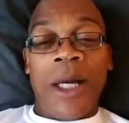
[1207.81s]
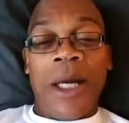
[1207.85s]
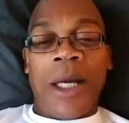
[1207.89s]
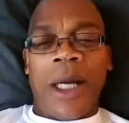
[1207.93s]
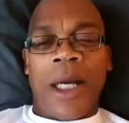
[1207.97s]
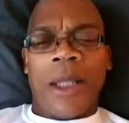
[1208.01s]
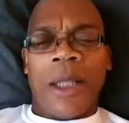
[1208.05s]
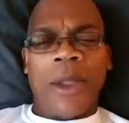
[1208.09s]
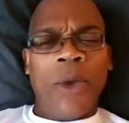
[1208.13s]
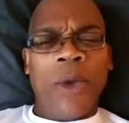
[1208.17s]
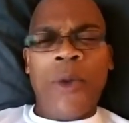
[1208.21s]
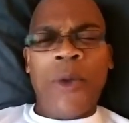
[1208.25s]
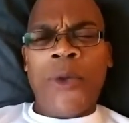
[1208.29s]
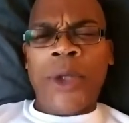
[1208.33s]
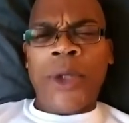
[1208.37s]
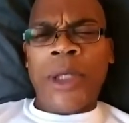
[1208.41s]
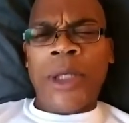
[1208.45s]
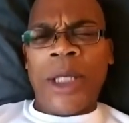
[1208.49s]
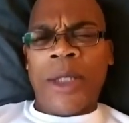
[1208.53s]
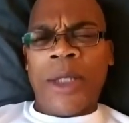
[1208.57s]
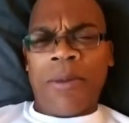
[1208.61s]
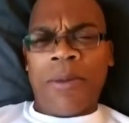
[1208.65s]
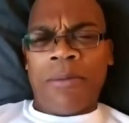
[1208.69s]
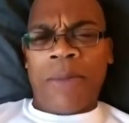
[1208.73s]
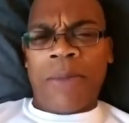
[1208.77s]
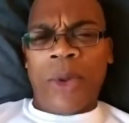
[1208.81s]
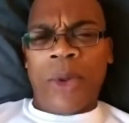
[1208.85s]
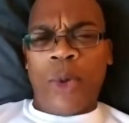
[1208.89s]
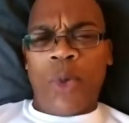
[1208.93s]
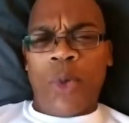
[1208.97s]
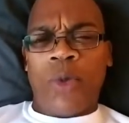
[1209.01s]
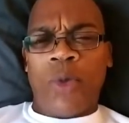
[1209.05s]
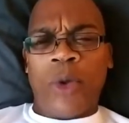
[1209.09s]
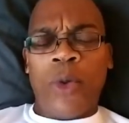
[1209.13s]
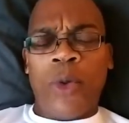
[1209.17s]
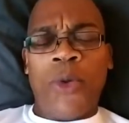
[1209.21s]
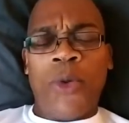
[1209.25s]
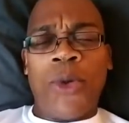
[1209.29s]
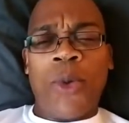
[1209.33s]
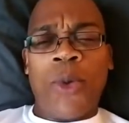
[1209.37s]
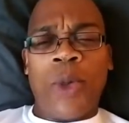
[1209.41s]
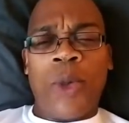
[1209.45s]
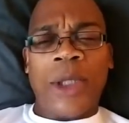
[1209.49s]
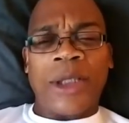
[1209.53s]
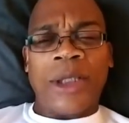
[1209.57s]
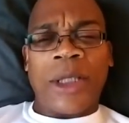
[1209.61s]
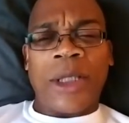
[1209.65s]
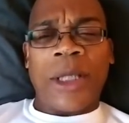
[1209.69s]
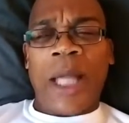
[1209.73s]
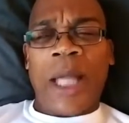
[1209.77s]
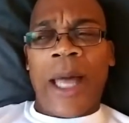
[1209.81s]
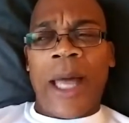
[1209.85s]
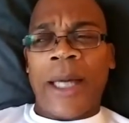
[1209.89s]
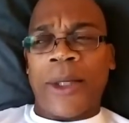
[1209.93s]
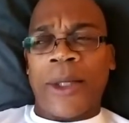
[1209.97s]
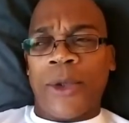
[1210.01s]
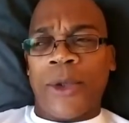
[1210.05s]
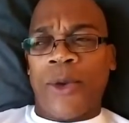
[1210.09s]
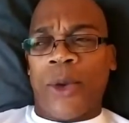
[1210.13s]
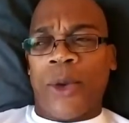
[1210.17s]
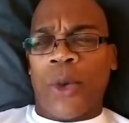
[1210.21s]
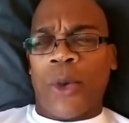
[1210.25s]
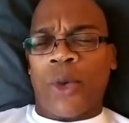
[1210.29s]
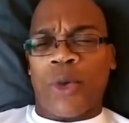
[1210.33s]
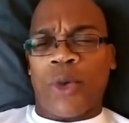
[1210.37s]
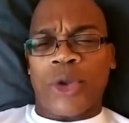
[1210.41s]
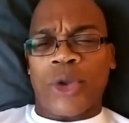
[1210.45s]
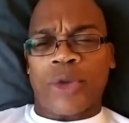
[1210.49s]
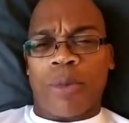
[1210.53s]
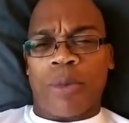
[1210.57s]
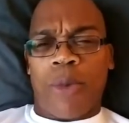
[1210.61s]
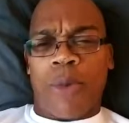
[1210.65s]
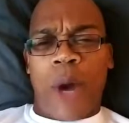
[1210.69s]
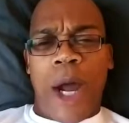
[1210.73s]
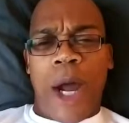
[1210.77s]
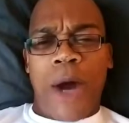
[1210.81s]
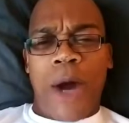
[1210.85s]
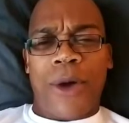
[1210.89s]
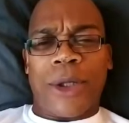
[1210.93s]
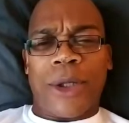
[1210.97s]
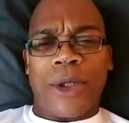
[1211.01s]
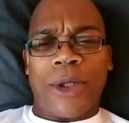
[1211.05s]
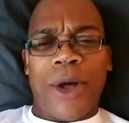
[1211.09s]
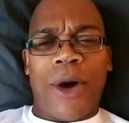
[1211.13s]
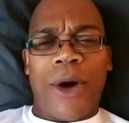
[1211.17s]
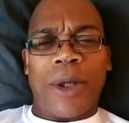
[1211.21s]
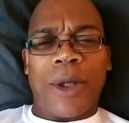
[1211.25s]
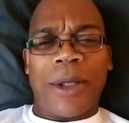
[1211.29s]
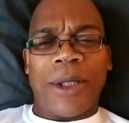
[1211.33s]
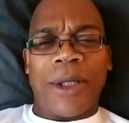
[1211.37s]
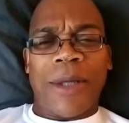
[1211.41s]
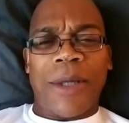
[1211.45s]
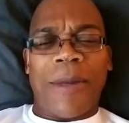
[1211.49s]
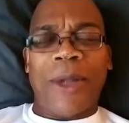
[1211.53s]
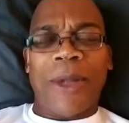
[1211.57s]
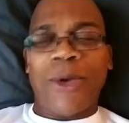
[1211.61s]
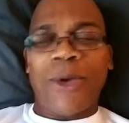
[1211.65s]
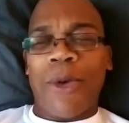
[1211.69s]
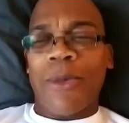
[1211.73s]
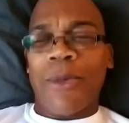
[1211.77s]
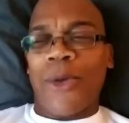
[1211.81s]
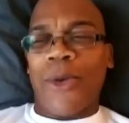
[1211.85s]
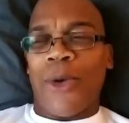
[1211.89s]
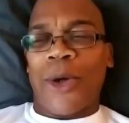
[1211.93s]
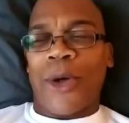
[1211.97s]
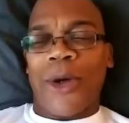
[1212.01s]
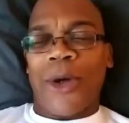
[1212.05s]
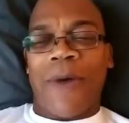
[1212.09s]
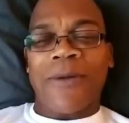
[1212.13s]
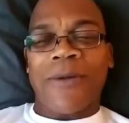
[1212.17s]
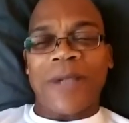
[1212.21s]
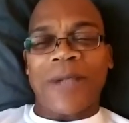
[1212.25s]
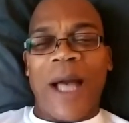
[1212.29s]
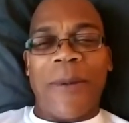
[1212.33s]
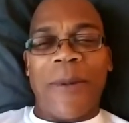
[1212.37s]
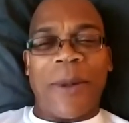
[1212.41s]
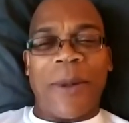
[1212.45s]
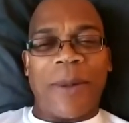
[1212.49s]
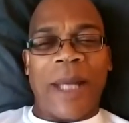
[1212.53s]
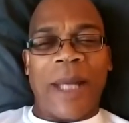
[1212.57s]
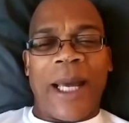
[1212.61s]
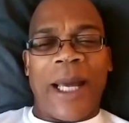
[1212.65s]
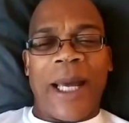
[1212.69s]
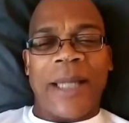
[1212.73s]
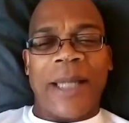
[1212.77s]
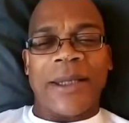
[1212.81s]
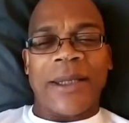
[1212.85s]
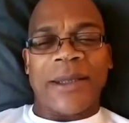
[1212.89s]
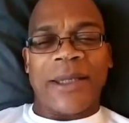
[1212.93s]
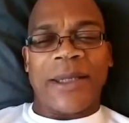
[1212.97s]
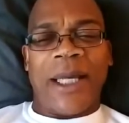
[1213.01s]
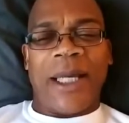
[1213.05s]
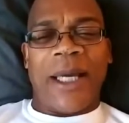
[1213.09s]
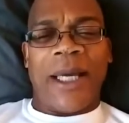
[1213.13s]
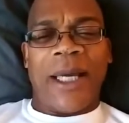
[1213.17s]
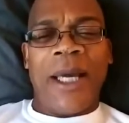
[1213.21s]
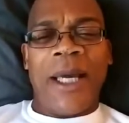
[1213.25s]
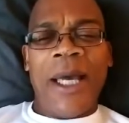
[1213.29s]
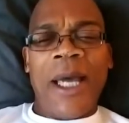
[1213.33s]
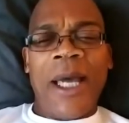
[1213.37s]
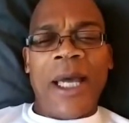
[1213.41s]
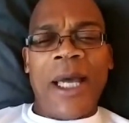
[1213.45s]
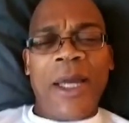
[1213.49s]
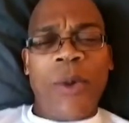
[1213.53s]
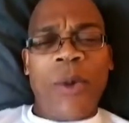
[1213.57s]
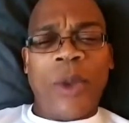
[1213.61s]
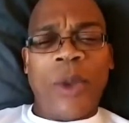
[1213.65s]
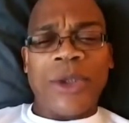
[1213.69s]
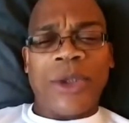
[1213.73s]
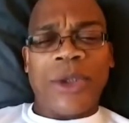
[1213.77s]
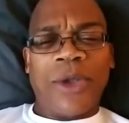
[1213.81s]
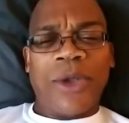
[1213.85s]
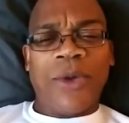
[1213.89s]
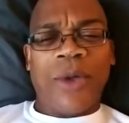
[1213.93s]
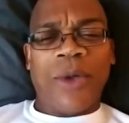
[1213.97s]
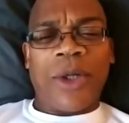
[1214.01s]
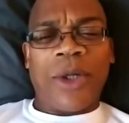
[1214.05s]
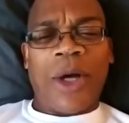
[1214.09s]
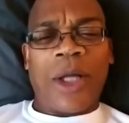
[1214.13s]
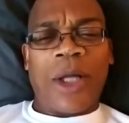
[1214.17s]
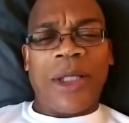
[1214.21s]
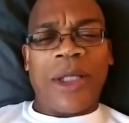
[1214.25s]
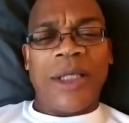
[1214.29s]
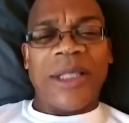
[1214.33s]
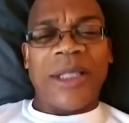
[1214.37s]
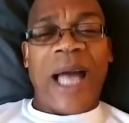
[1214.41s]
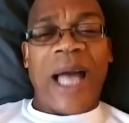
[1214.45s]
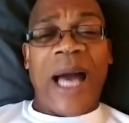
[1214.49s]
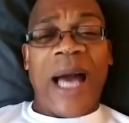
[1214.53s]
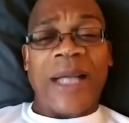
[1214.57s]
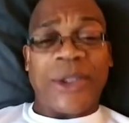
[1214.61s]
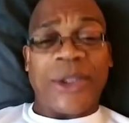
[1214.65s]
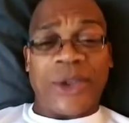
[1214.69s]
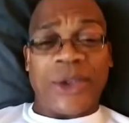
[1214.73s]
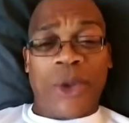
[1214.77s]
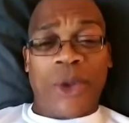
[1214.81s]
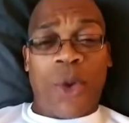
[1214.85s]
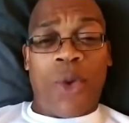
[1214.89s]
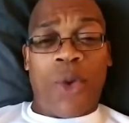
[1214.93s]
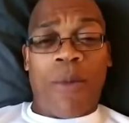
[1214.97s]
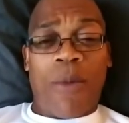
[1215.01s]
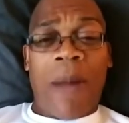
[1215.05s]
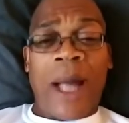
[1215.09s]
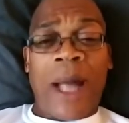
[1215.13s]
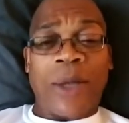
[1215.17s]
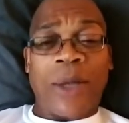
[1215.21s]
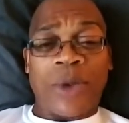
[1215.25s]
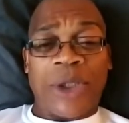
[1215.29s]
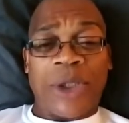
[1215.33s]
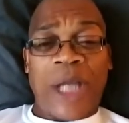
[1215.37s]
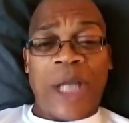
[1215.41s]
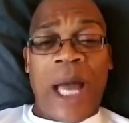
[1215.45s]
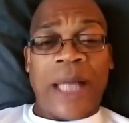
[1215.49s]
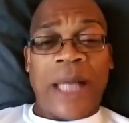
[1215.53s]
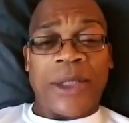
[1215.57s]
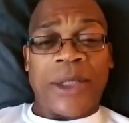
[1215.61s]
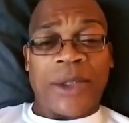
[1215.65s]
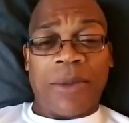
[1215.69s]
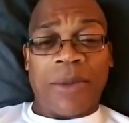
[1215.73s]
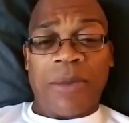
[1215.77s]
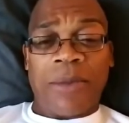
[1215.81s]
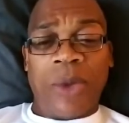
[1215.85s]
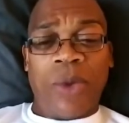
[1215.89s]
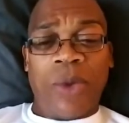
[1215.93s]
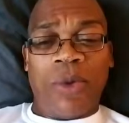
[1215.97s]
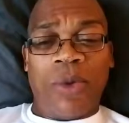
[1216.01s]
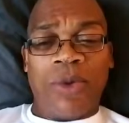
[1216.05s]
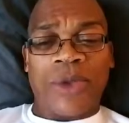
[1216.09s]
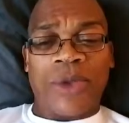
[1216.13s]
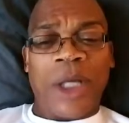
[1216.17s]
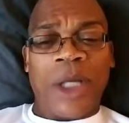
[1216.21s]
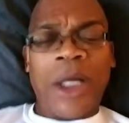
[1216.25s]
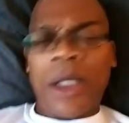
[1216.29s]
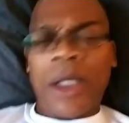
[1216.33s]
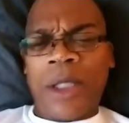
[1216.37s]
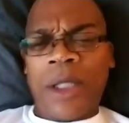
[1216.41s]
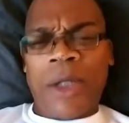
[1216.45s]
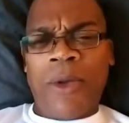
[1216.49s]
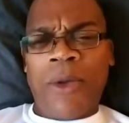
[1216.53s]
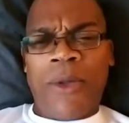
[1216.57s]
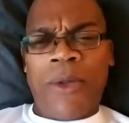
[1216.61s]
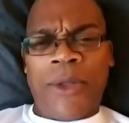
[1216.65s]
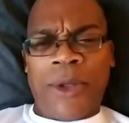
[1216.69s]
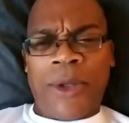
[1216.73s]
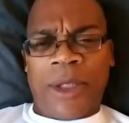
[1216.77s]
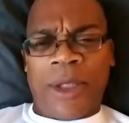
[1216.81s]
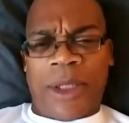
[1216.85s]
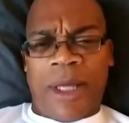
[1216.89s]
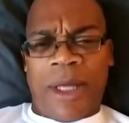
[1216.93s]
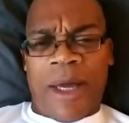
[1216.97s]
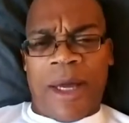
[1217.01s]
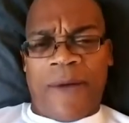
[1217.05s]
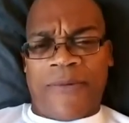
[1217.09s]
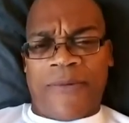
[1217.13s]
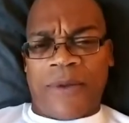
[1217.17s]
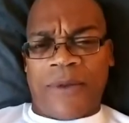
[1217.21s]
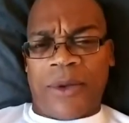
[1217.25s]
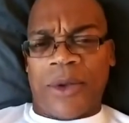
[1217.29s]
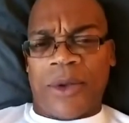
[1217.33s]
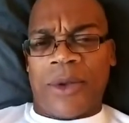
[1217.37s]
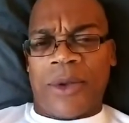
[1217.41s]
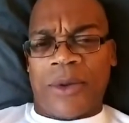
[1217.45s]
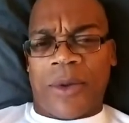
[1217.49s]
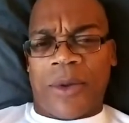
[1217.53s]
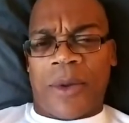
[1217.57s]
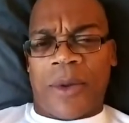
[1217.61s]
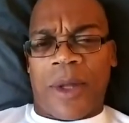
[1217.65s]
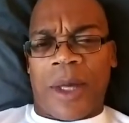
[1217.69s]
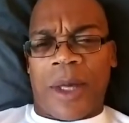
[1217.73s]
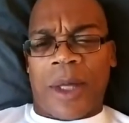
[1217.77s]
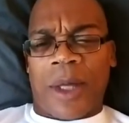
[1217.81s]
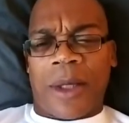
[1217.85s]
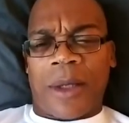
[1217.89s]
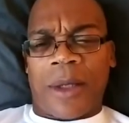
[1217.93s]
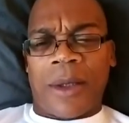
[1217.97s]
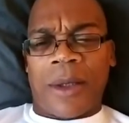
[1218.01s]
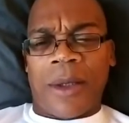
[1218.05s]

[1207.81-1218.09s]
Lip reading: And Luther didn't move. Luther wasn't like, Chris Brown and all of them. I know I'm going off topic, but I got to say it. He wasn't doing all these I stole Michael Jackson moves. Luther didn't have to do that.